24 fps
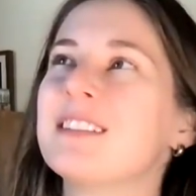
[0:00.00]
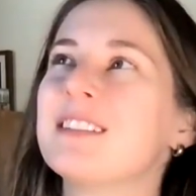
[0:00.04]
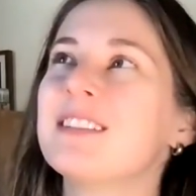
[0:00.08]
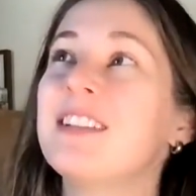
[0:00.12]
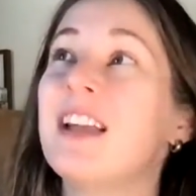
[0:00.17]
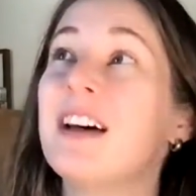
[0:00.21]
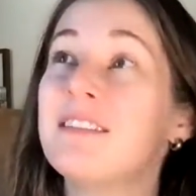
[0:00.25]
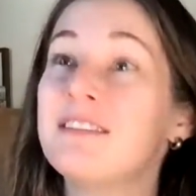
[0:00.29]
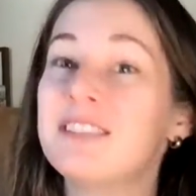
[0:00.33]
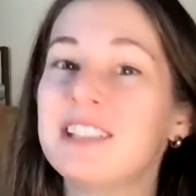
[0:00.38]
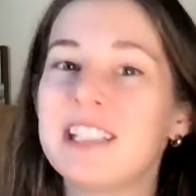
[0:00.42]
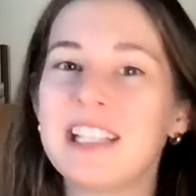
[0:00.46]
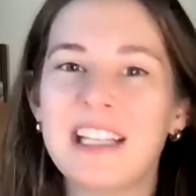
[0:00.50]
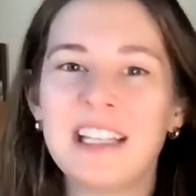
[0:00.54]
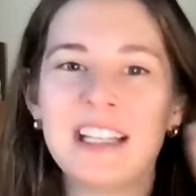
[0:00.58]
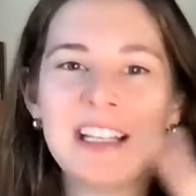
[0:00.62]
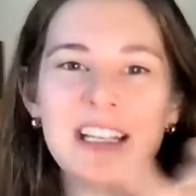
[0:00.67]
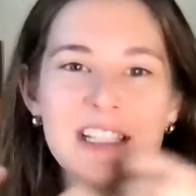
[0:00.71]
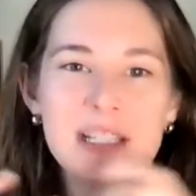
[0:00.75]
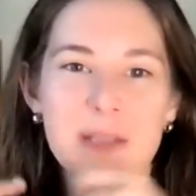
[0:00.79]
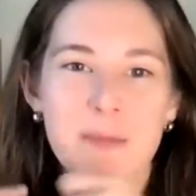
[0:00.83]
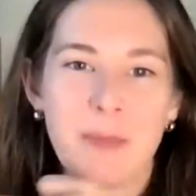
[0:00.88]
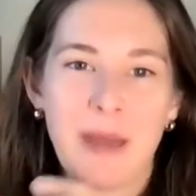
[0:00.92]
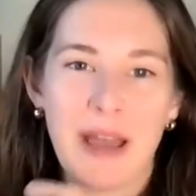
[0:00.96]
lovely.
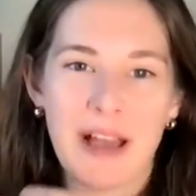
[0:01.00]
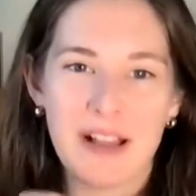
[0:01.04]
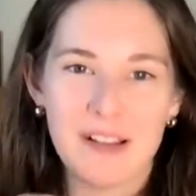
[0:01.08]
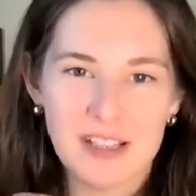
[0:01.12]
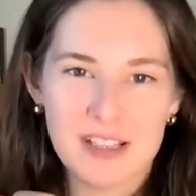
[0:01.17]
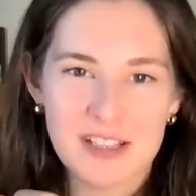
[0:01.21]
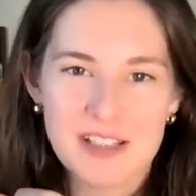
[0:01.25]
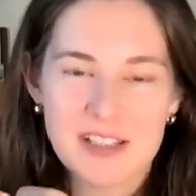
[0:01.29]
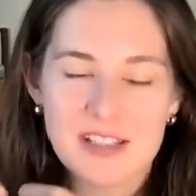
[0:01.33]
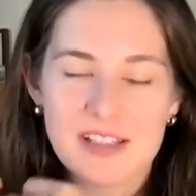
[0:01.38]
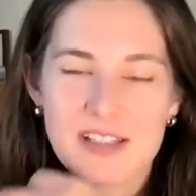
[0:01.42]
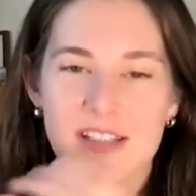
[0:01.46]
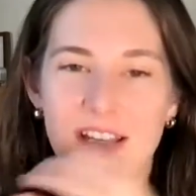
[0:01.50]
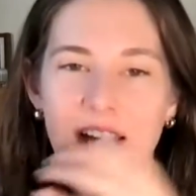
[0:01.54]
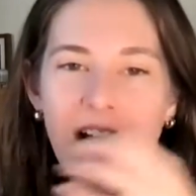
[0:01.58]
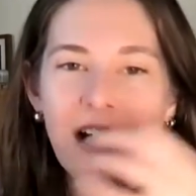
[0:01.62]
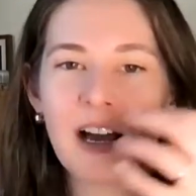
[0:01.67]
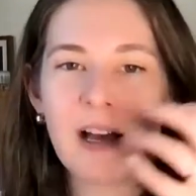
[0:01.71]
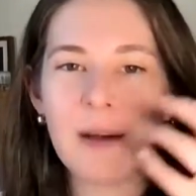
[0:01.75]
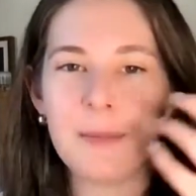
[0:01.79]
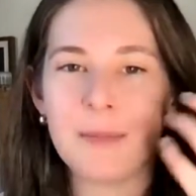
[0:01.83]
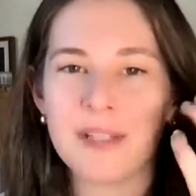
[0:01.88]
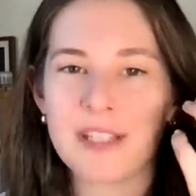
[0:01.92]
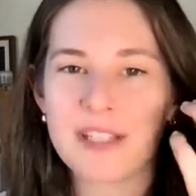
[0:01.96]
It's balanced.
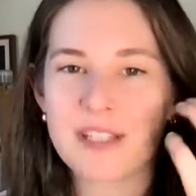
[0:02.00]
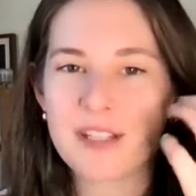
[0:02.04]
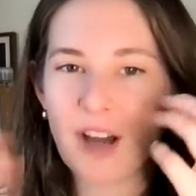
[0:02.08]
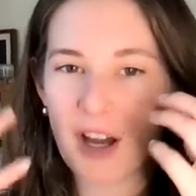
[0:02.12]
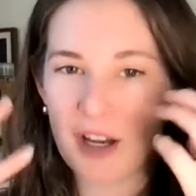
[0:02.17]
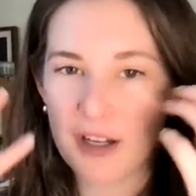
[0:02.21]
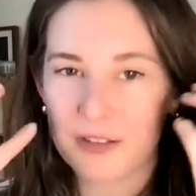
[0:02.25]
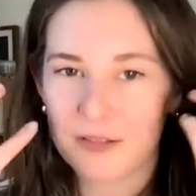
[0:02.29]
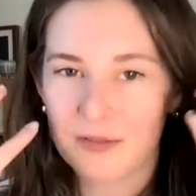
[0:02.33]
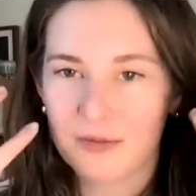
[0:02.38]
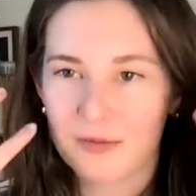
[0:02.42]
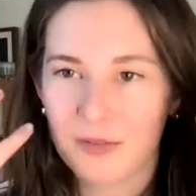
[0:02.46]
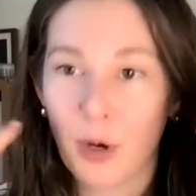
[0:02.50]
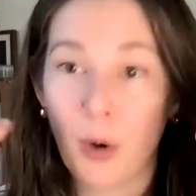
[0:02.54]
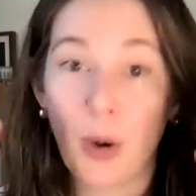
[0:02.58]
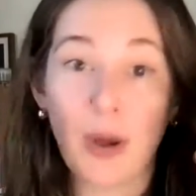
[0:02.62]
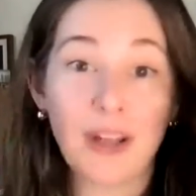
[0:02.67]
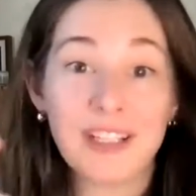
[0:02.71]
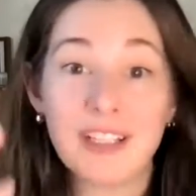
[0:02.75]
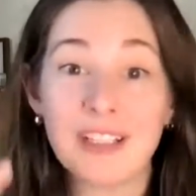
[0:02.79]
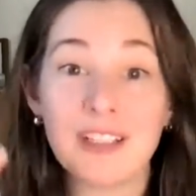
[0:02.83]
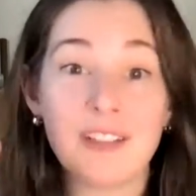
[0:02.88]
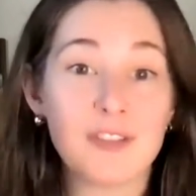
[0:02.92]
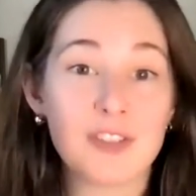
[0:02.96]
It's got, oh, I
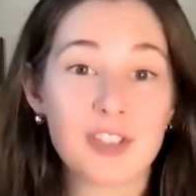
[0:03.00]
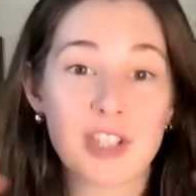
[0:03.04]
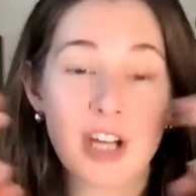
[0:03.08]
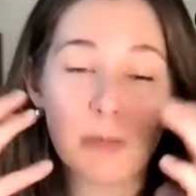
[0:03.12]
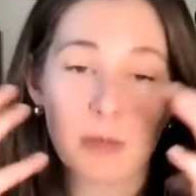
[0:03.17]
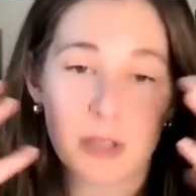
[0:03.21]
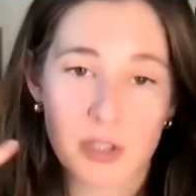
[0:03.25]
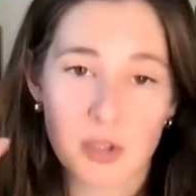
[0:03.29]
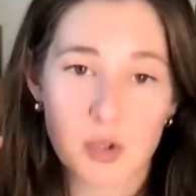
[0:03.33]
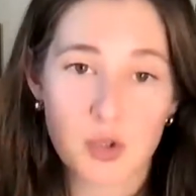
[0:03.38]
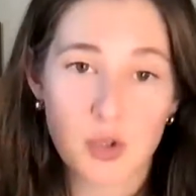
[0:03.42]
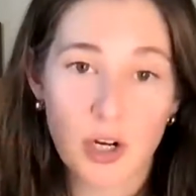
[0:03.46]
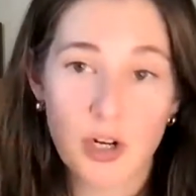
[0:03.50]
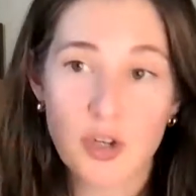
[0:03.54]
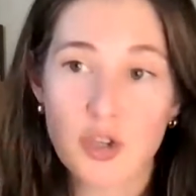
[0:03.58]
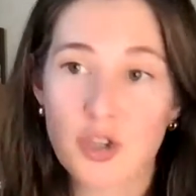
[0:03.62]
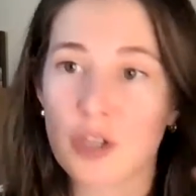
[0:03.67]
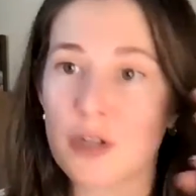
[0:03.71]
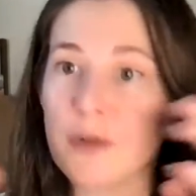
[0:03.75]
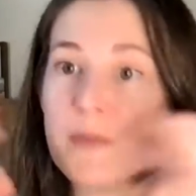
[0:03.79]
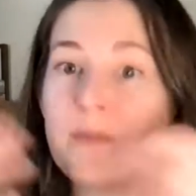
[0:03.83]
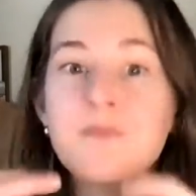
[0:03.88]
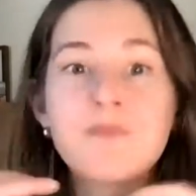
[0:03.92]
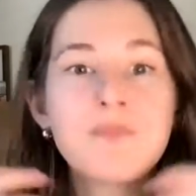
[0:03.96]
didn't even talk about the
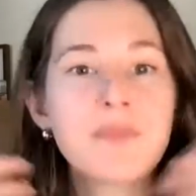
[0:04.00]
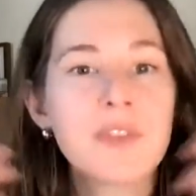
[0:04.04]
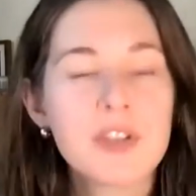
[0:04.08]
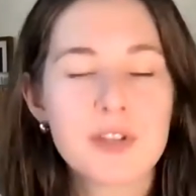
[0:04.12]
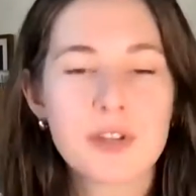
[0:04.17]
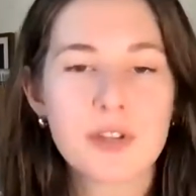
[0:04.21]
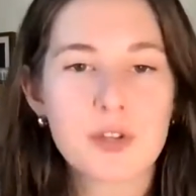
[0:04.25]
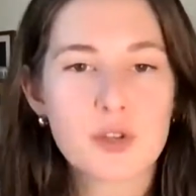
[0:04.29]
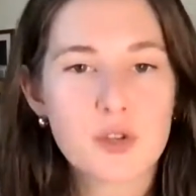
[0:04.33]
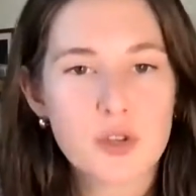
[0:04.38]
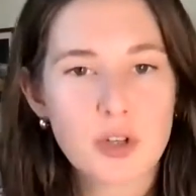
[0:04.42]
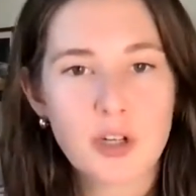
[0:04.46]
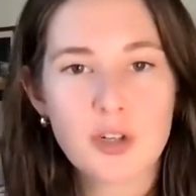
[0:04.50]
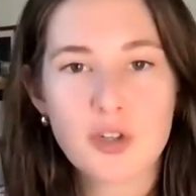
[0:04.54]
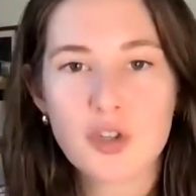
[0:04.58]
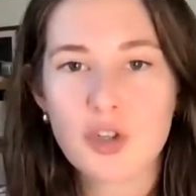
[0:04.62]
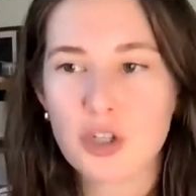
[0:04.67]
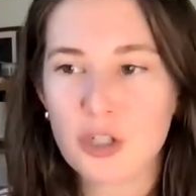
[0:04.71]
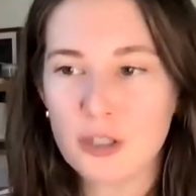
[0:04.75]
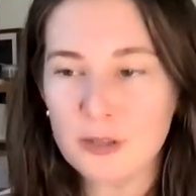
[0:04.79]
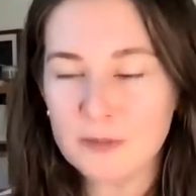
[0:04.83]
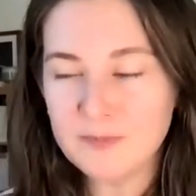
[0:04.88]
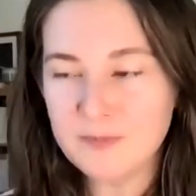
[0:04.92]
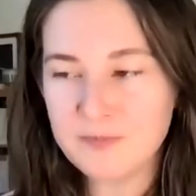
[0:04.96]
structure. So the
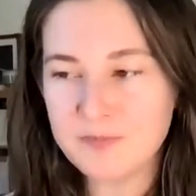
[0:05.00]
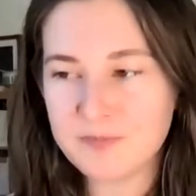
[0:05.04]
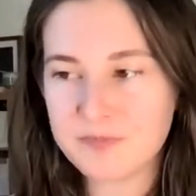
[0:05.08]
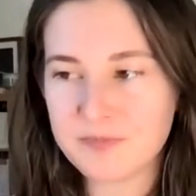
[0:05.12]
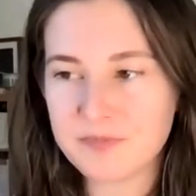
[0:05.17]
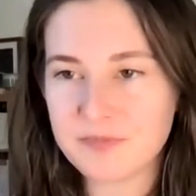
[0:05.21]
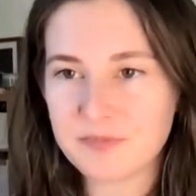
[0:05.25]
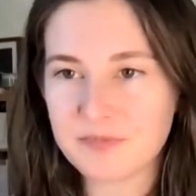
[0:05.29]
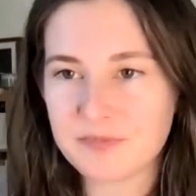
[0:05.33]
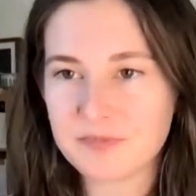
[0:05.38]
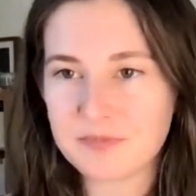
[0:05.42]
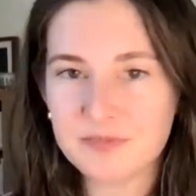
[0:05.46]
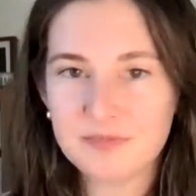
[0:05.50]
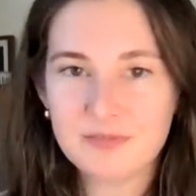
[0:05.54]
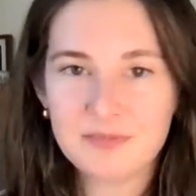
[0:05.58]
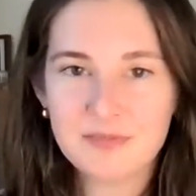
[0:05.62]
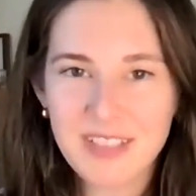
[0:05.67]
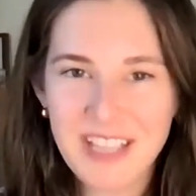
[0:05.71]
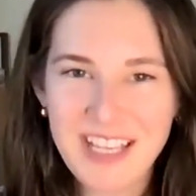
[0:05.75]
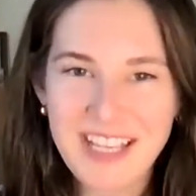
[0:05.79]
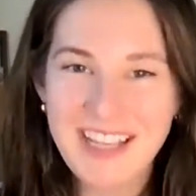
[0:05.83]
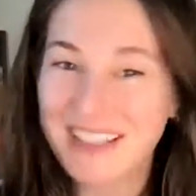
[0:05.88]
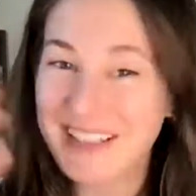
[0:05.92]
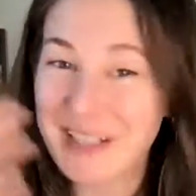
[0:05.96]
structure
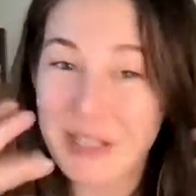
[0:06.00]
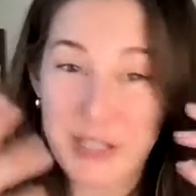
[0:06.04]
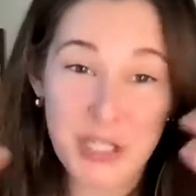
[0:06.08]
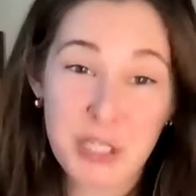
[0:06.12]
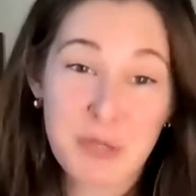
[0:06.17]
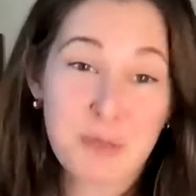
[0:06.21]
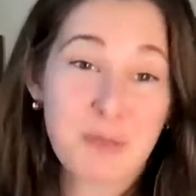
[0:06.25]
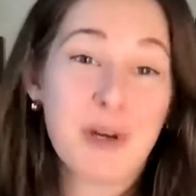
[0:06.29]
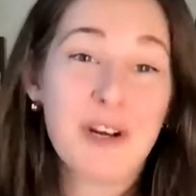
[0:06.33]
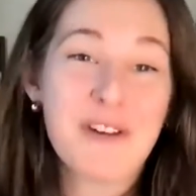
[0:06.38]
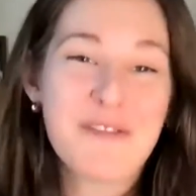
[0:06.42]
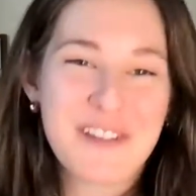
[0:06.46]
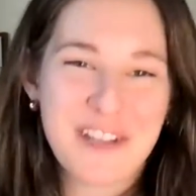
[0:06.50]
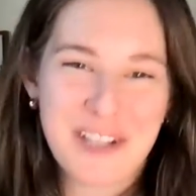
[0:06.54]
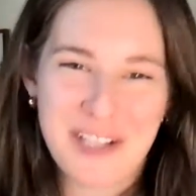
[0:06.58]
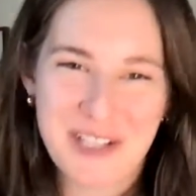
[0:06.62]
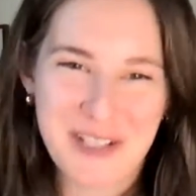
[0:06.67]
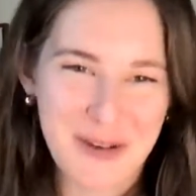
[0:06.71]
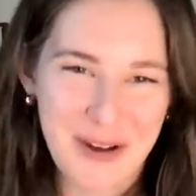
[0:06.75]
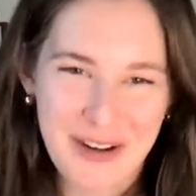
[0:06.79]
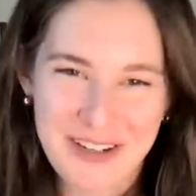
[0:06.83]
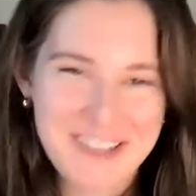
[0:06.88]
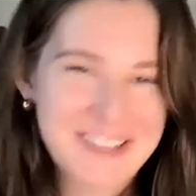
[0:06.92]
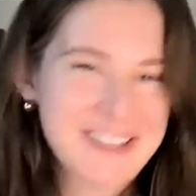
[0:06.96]
is just perfect.
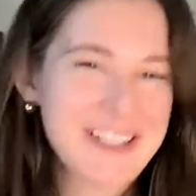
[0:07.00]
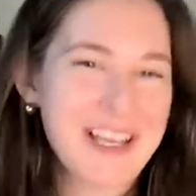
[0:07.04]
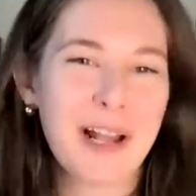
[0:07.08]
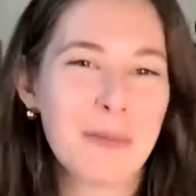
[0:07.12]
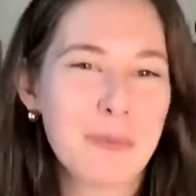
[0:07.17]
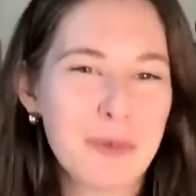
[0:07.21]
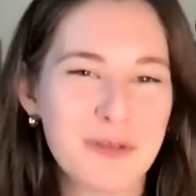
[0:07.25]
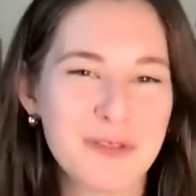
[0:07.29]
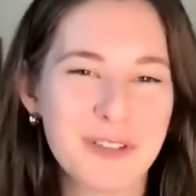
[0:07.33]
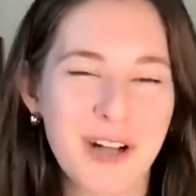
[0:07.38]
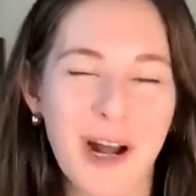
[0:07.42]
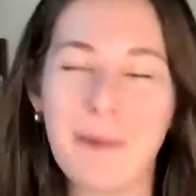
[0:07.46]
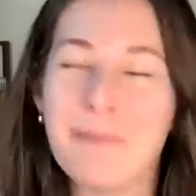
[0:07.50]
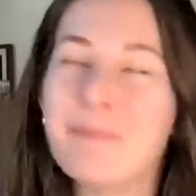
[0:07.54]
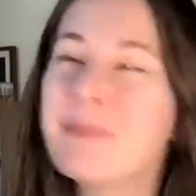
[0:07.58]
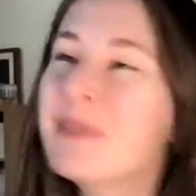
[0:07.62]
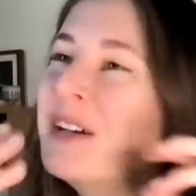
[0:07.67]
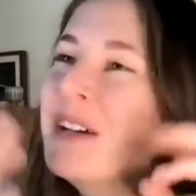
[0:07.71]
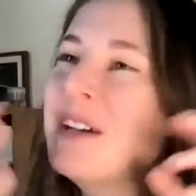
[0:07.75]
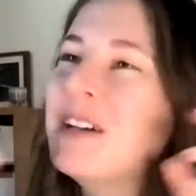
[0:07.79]
So I just kind of moved on.